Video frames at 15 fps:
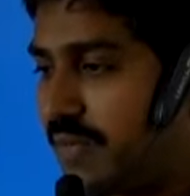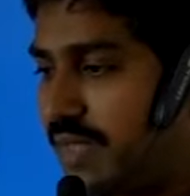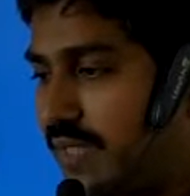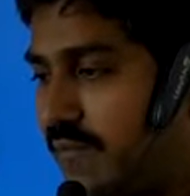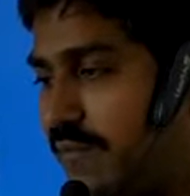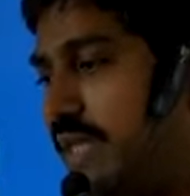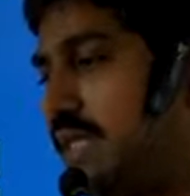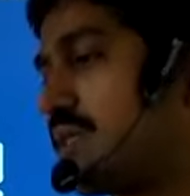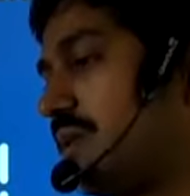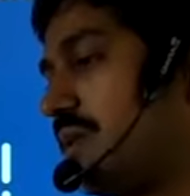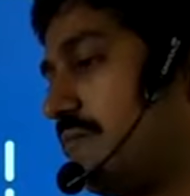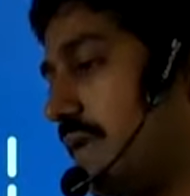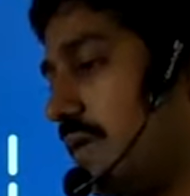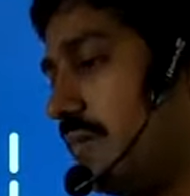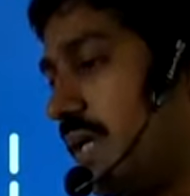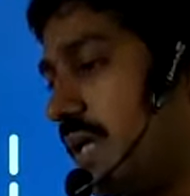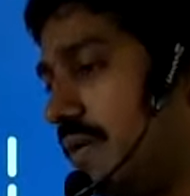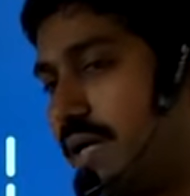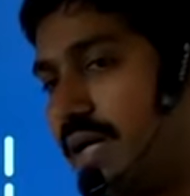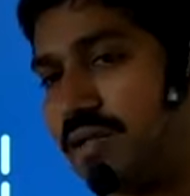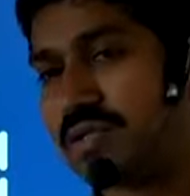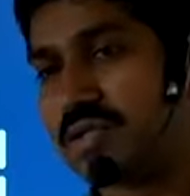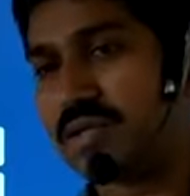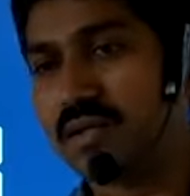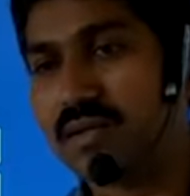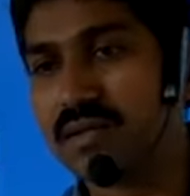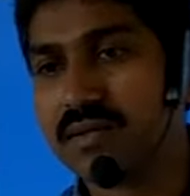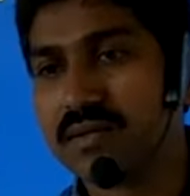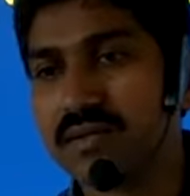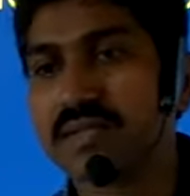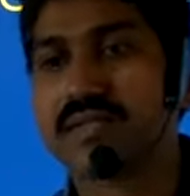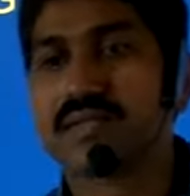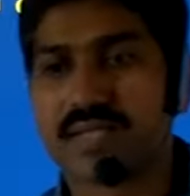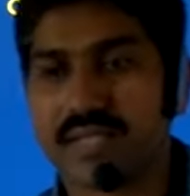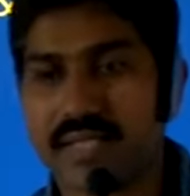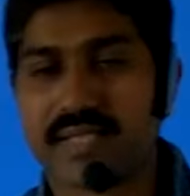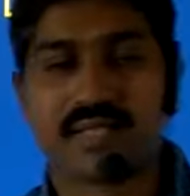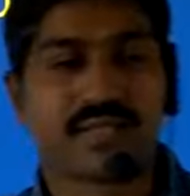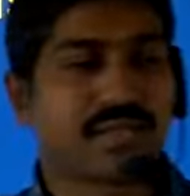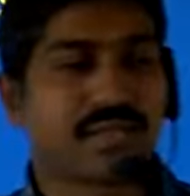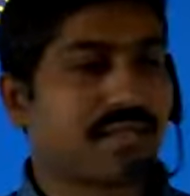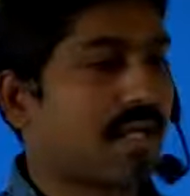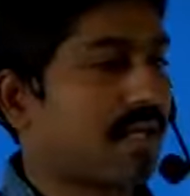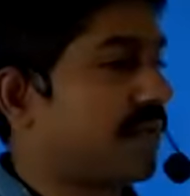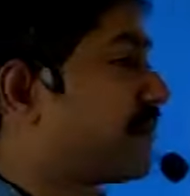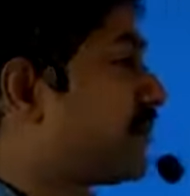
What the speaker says: moment of inertia formula will also change.